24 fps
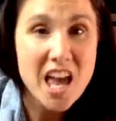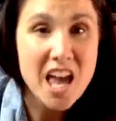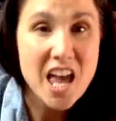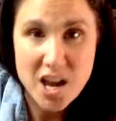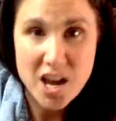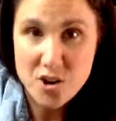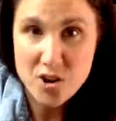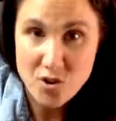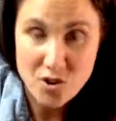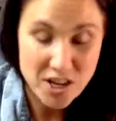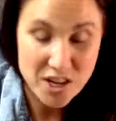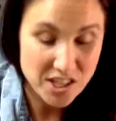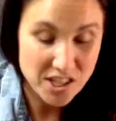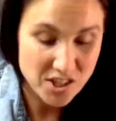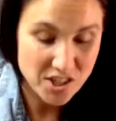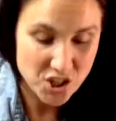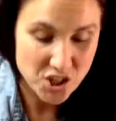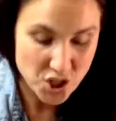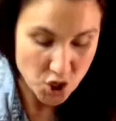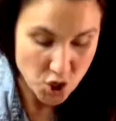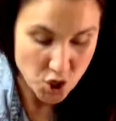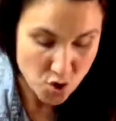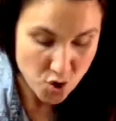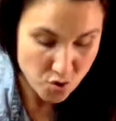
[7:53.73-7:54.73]
It creates
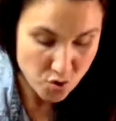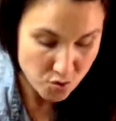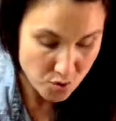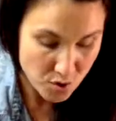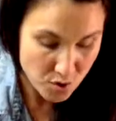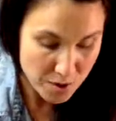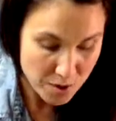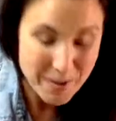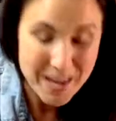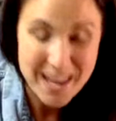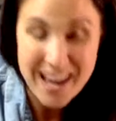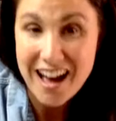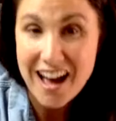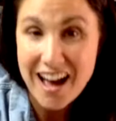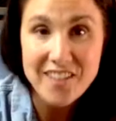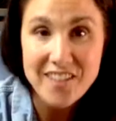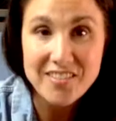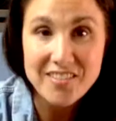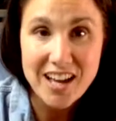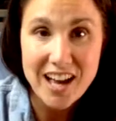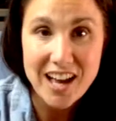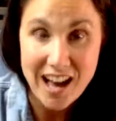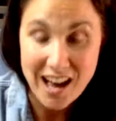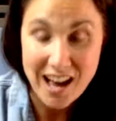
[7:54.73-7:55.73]
such a creamy
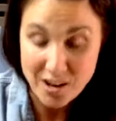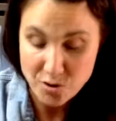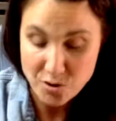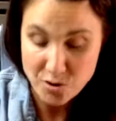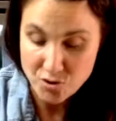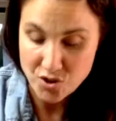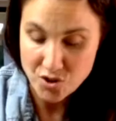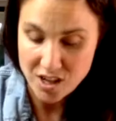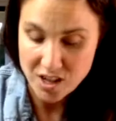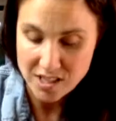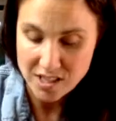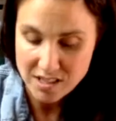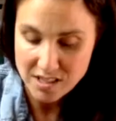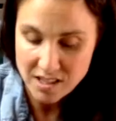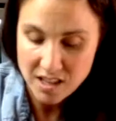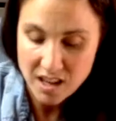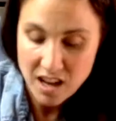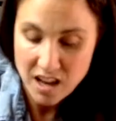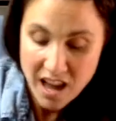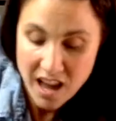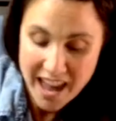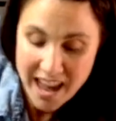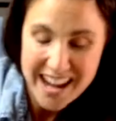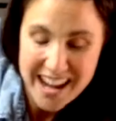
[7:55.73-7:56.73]
avocado
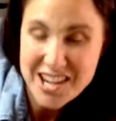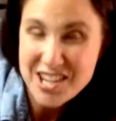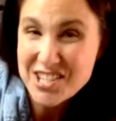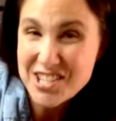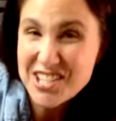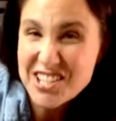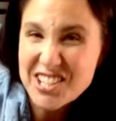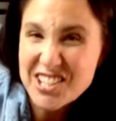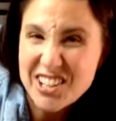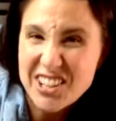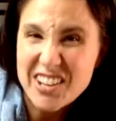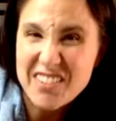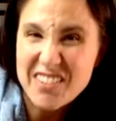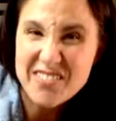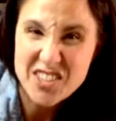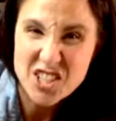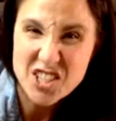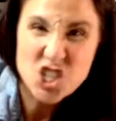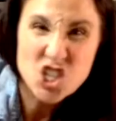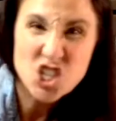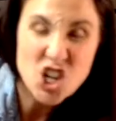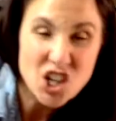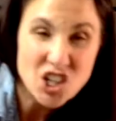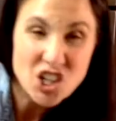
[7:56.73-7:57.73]
dressing, and you still have the
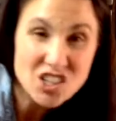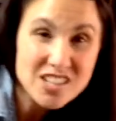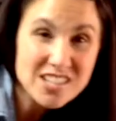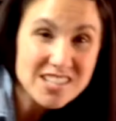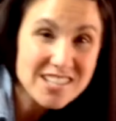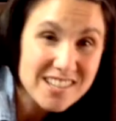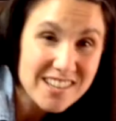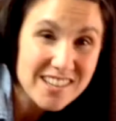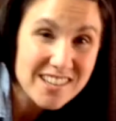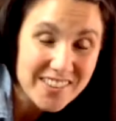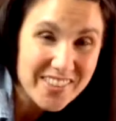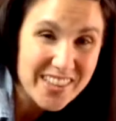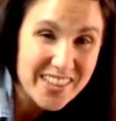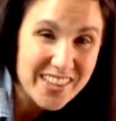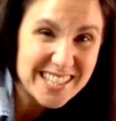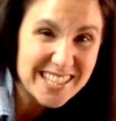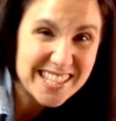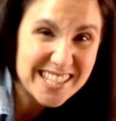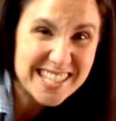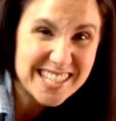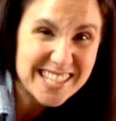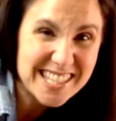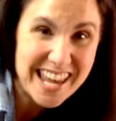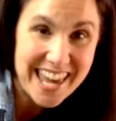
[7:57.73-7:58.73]
chunks that
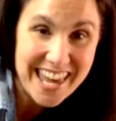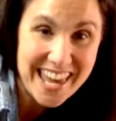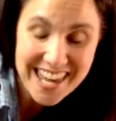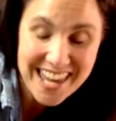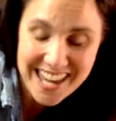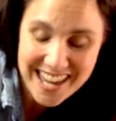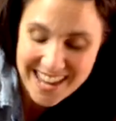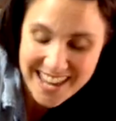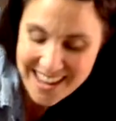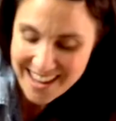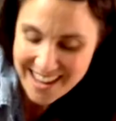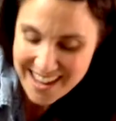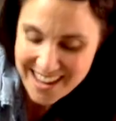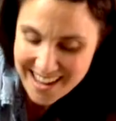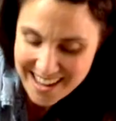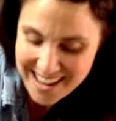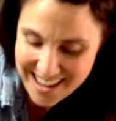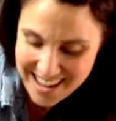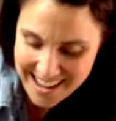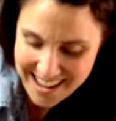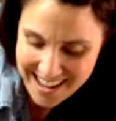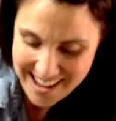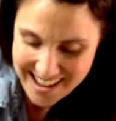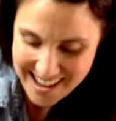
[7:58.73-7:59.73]
stay,
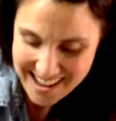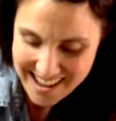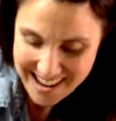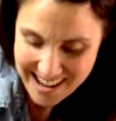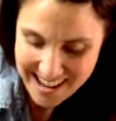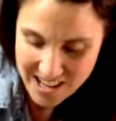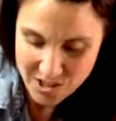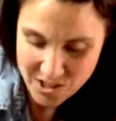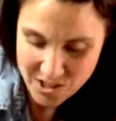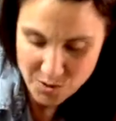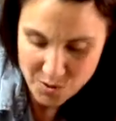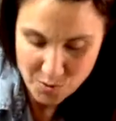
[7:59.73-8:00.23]
and it's